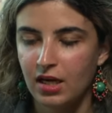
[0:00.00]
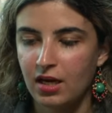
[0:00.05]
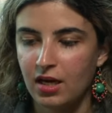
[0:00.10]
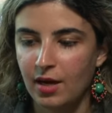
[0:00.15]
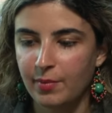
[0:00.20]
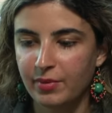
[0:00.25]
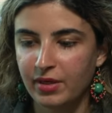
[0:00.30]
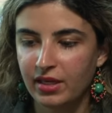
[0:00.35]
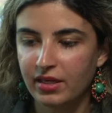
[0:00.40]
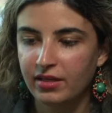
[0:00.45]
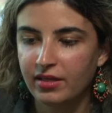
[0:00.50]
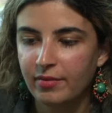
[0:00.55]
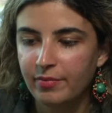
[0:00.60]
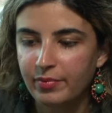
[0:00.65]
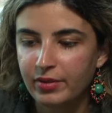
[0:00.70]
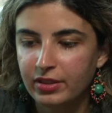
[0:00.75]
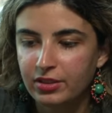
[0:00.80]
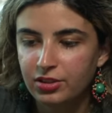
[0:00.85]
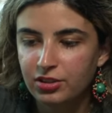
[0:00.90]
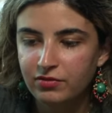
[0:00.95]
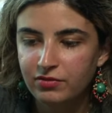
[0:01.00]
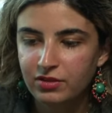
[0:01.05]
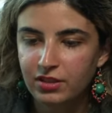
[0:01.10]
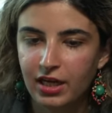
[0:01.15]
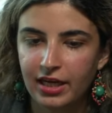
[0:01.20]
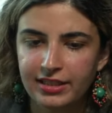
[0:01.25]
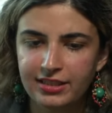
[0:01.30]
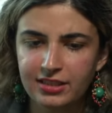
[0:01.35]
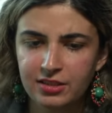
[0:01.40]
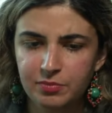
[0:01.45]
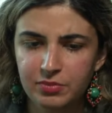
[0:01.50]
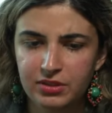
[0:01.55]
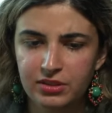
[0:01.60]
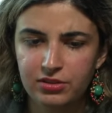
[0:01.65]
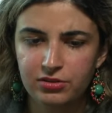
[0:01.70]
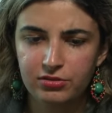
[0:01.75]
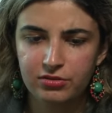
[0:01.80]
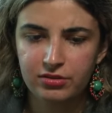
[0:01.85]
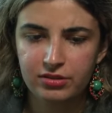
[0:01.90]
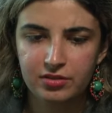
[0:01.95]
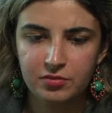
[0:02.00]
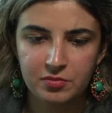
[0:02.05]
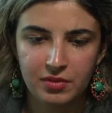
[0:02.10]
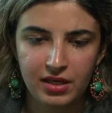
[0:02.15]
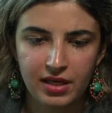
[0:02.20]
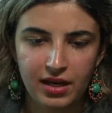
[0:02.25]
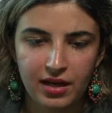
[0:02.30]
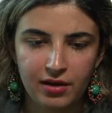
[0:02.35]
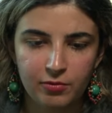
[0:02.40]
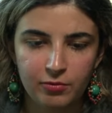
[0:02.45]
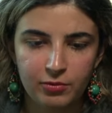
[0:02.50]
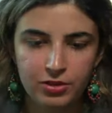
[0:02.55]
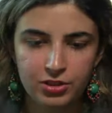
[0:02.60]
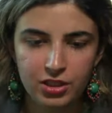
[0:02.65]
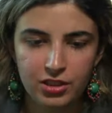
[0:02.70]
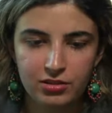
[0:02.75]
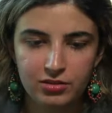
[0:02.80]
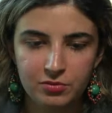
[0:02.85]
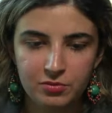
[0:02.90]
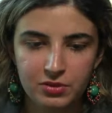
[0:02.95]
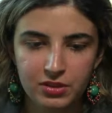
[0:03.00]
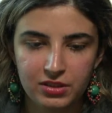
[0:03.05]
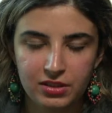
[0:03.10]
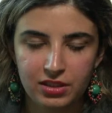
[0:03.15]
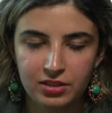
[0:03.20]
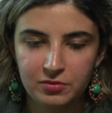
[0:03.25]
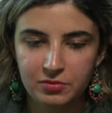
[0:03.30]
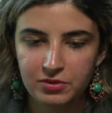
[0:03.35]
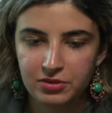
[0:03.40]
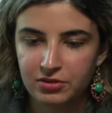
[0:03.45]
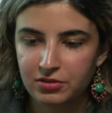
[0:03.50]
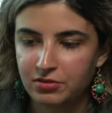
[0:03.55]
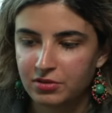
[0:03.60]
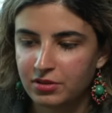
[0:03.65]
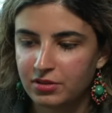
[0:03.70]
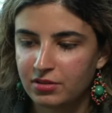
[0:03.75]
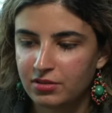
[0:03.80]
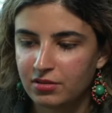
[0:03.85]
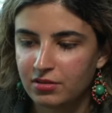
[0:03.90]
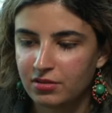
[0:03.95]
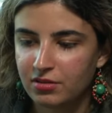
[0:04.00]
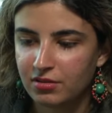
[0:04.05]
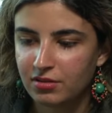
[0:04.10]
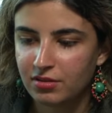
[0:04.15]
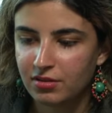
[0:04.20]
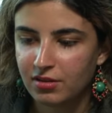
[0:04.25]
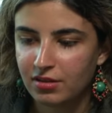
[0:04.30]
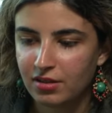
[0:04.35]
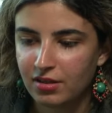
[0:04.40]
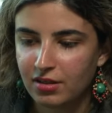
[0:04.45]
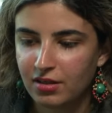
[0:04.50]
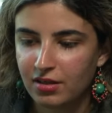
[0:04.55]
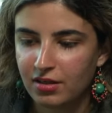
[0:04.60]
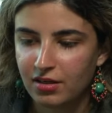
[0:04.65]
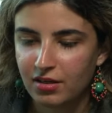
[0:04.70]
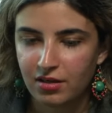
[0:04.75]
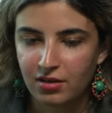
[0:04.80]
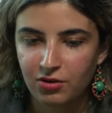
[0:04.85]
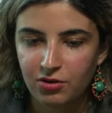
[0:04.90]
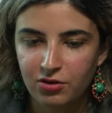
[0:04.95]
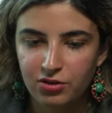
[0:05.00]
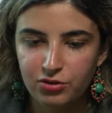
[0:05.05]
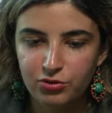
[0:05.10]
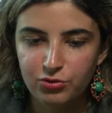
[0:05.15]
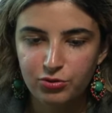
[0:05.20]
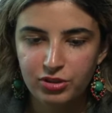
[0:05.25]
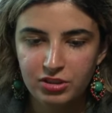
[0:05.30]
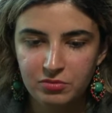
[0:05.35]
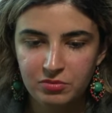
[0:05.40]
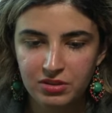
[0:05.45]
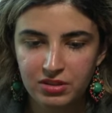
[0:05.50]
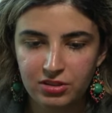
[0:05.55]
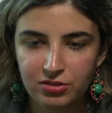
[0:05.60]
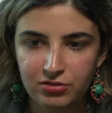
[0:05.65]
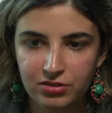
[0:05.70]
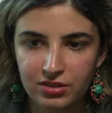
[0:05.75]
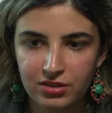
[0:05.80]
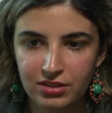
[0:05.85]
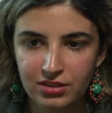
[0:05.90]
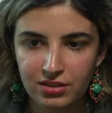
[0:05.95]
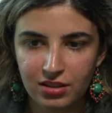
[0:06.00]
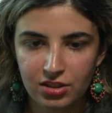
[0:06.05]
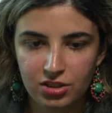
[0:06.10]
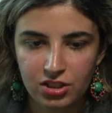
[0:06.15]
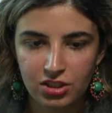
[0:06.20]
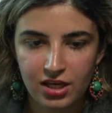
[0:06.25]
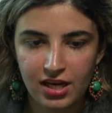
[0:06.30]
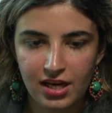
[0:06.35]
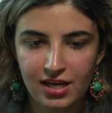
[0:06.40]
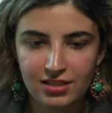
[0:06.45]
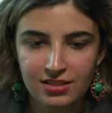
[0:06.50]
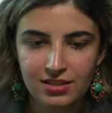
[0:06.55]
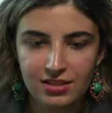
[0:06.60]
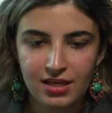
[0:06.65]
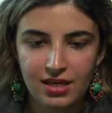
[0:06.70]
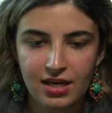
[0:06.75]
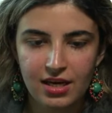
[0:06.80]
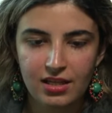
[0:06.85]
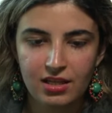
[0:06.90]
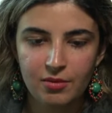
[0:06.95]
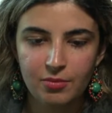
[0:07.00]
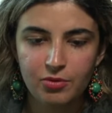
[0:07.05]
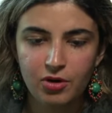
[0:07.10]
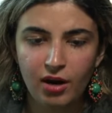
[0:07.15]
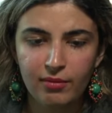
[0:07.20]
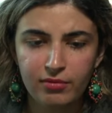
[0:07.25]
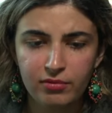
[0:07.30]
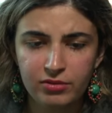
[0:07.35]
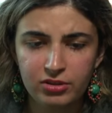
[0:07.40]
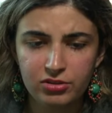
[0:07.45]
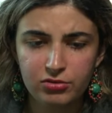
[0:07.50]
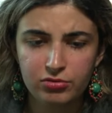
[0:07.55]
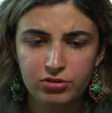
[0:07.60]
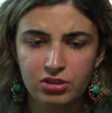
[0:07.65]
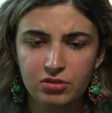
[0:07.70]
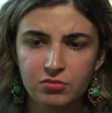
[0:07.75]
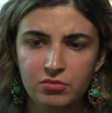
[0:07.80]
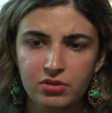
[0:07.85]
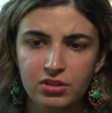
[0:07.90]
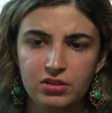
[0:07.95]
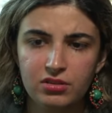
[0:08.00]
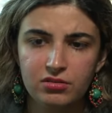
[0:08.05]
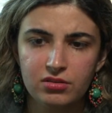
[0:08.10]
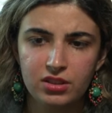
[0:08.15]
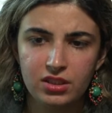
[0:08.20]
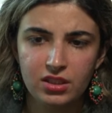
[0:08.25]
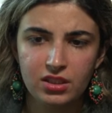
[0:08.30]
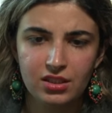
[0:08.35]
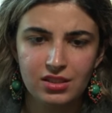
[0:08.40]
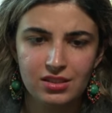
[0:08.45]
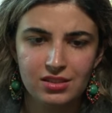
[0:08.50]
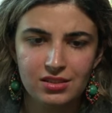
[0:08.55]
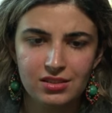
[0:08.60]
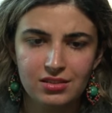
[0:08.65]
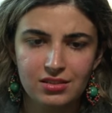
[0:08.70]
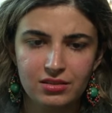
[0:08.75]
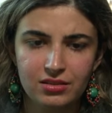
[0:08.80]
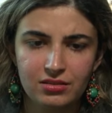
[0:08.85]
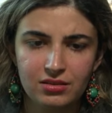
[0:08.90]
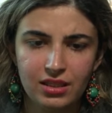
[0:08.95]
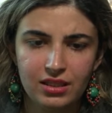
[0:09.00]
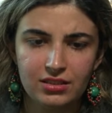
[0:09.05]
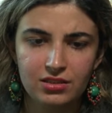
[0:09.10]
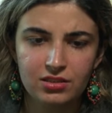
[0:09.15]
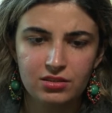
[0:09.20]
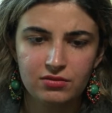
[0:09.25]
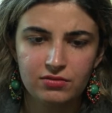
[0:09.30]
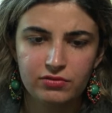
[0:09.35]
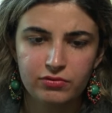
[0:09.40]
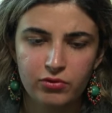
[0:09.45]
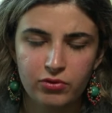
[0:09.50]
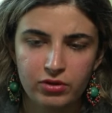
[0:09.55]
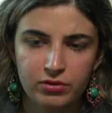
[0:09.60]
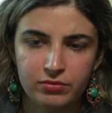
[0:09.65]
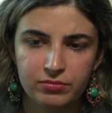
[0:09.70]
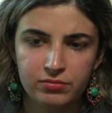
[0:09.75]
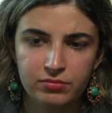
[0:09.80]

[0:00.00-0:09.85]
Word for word: I'm getting a bunch of knight b3s. Man, I wish I could play knight b3. Mm-hmm. Or queen b3 is in the chat. The problem with queen b3 is still knight c4.